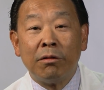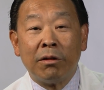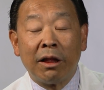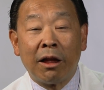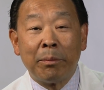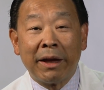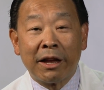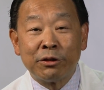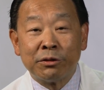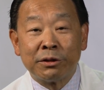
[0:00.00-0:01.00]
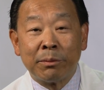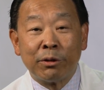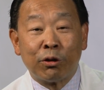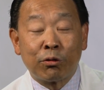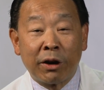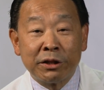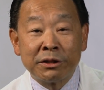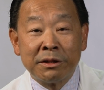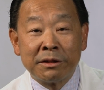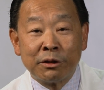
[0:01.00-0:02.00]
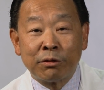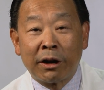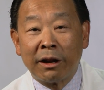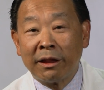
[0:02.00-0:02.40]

We'll help answer some of your questions and try to